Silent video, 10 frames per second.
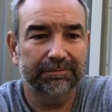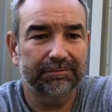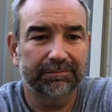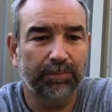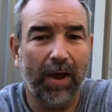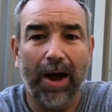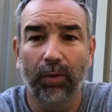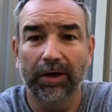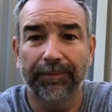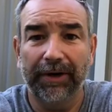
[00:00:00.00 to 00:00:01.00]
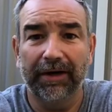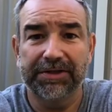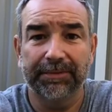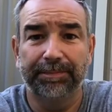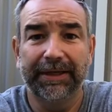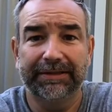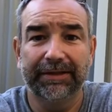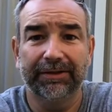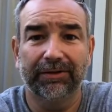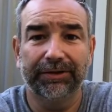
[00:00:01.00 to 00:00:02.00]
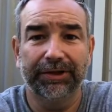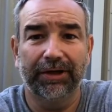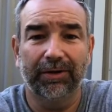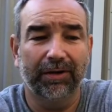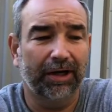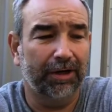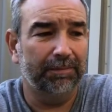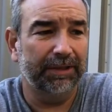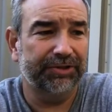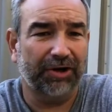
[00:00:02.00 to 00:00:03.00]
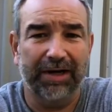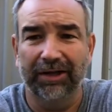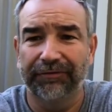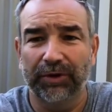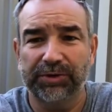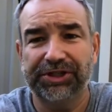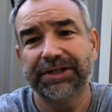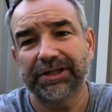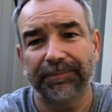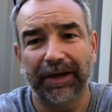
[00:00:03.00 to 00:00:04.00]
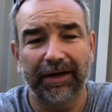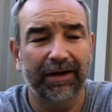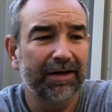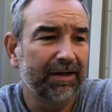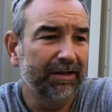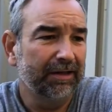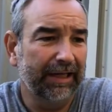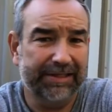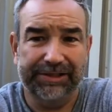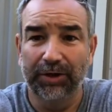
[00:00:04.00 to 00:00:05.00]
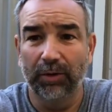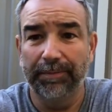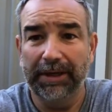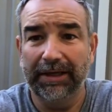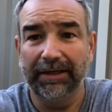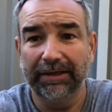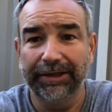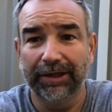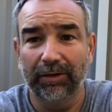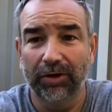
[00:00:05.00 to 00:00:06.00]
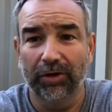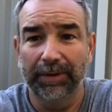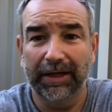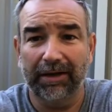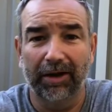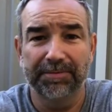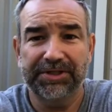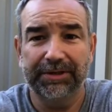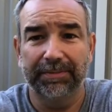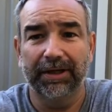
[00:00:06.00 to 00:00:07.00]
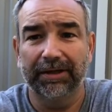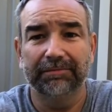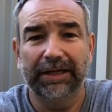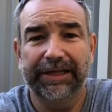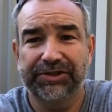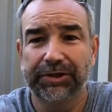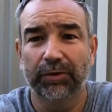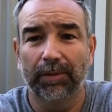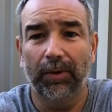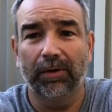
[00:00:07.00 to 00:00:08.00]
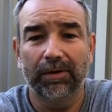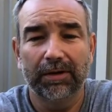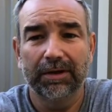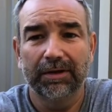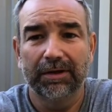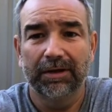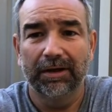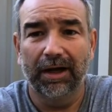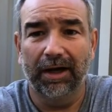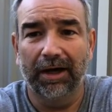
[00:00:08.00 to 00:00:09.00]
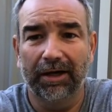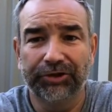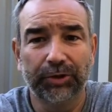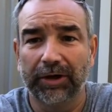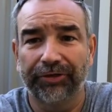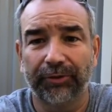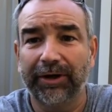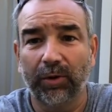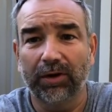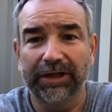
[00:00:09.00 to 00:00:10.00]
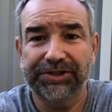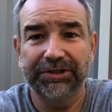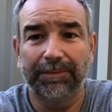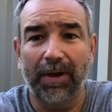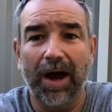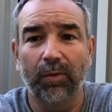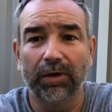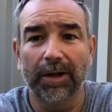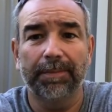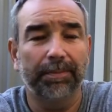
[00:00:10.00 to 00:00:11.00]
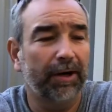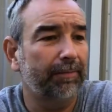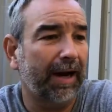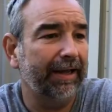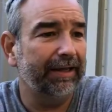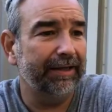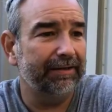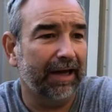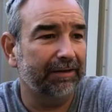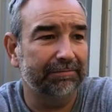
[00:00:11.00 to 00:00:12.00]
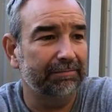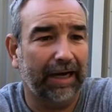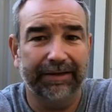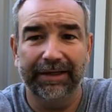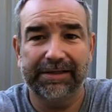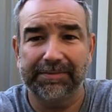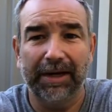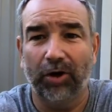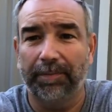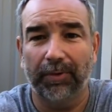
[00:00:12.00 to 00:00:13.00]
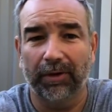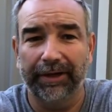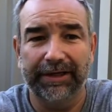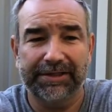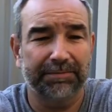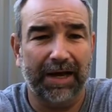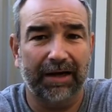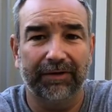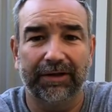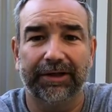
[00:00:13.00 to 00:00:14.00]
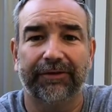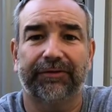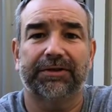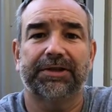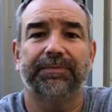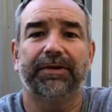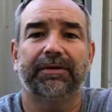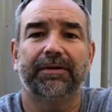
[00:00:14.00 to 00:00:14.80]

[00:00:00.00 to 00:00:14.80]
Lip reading: plywood up there is a big deal, you know, and trying to lift those sheets up there, it still would be, you know, a little bit clumsy, but it's doable. Doing a 3/4 inch sheet of plywood up above my head, I'd need some help or need some kind of a lift or something.